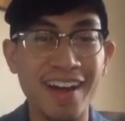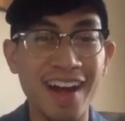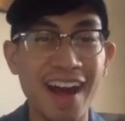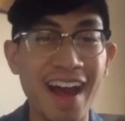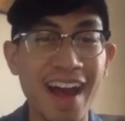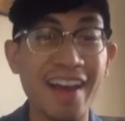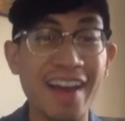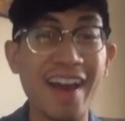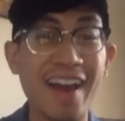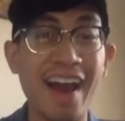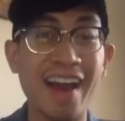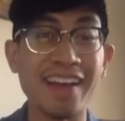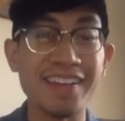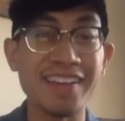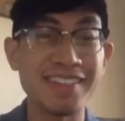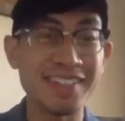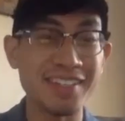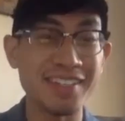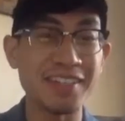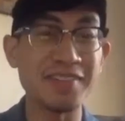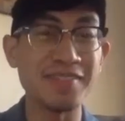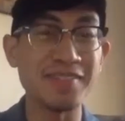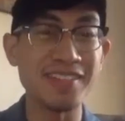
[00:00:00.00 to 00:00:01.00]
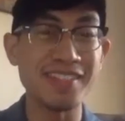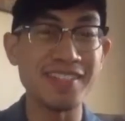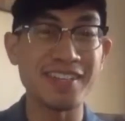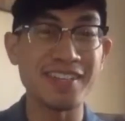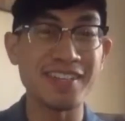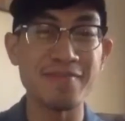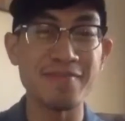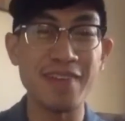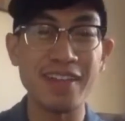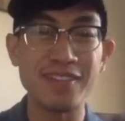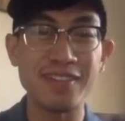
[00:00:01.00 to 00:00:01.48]
I serve as a
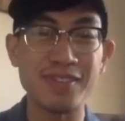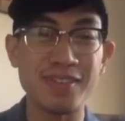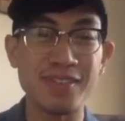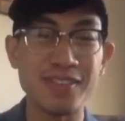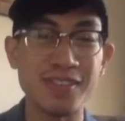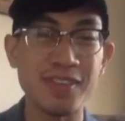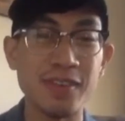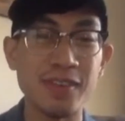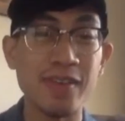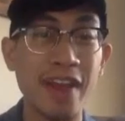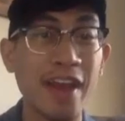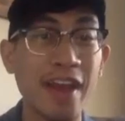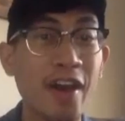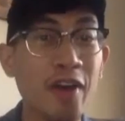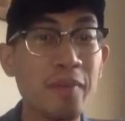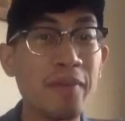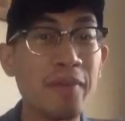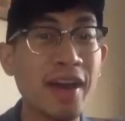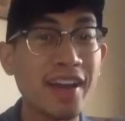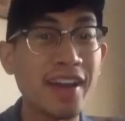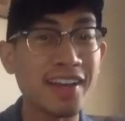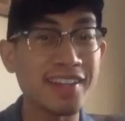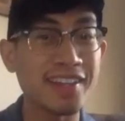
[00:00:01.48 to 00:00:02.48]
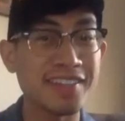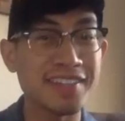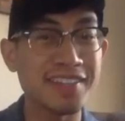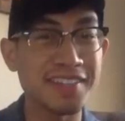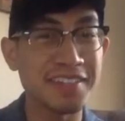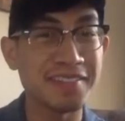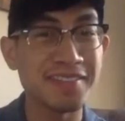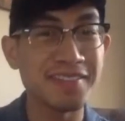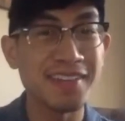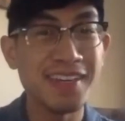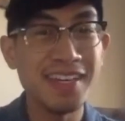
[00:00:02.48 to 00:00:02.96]
good mentor to you, and I hope I can
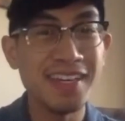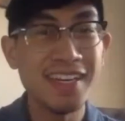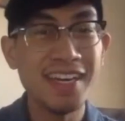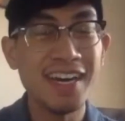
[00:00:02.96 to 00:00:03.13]
serve